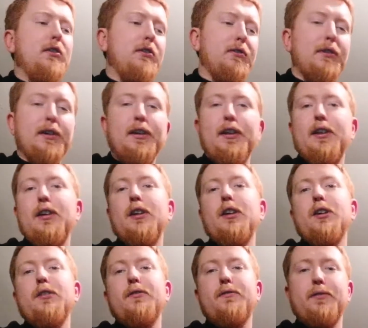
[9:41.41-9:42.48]
3,
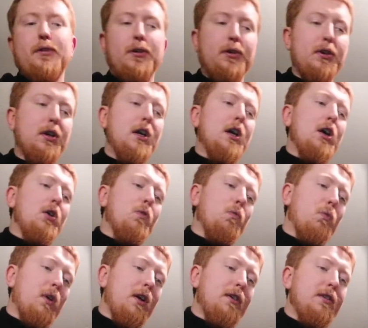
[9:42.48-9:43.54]
4.
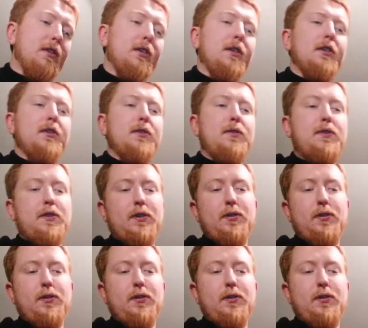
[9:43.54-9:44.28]
1, 2,